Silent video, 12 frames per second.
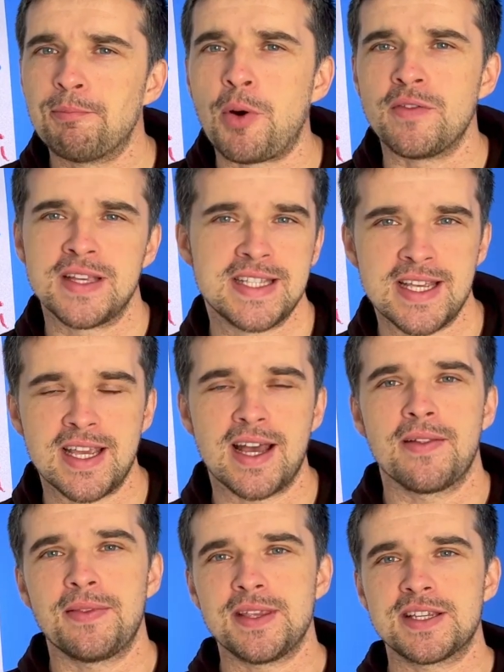
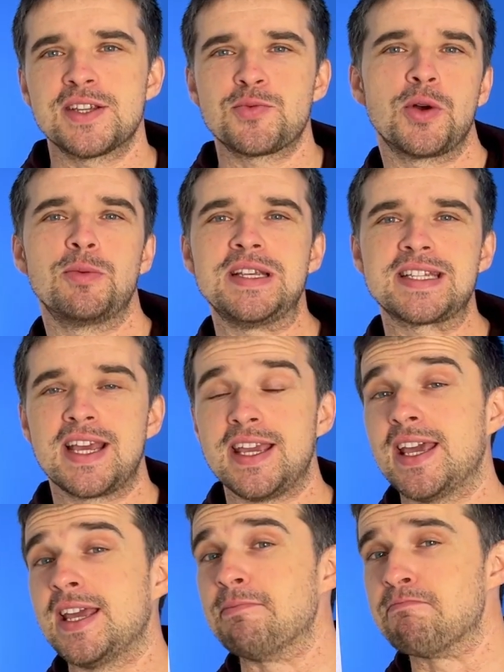powiedzenia, this is what we say
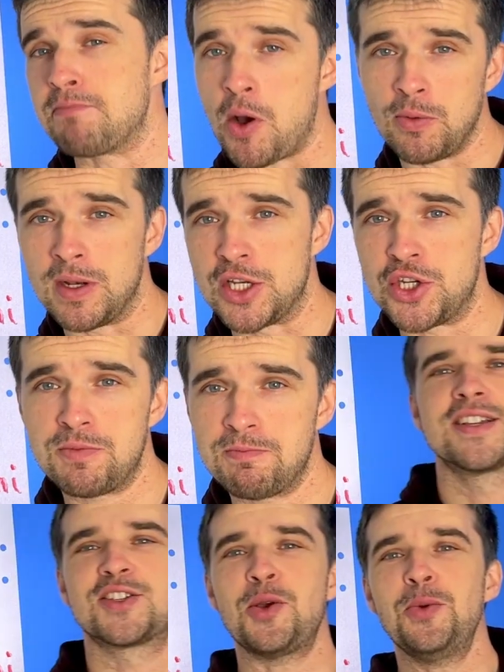in Polish.
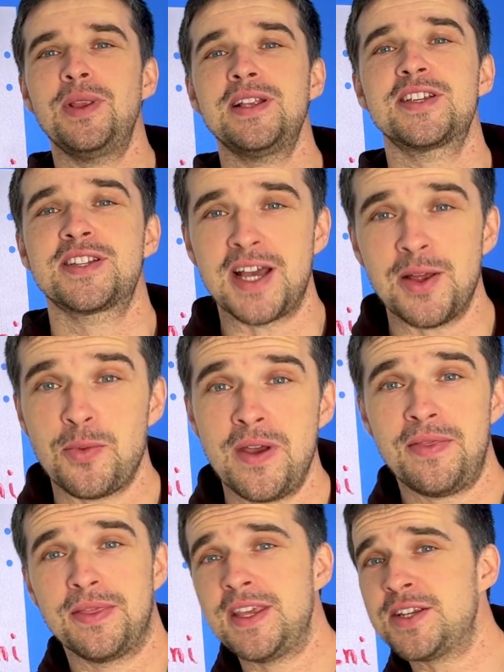So let's start
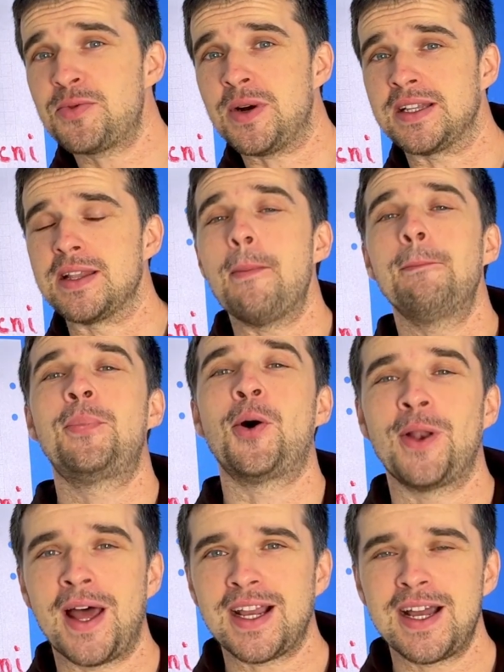with this one,
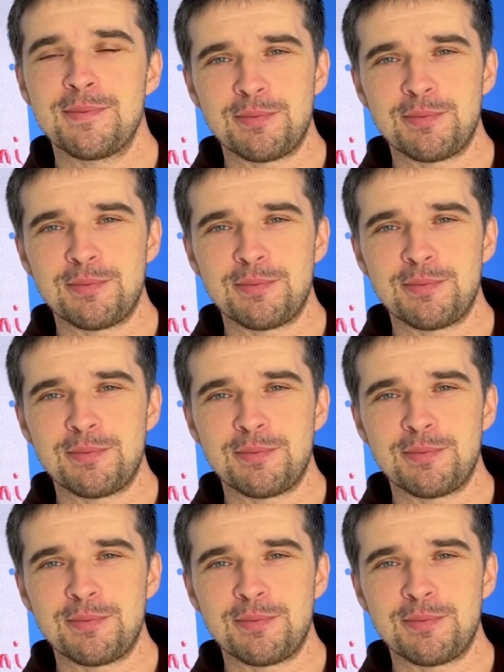Polak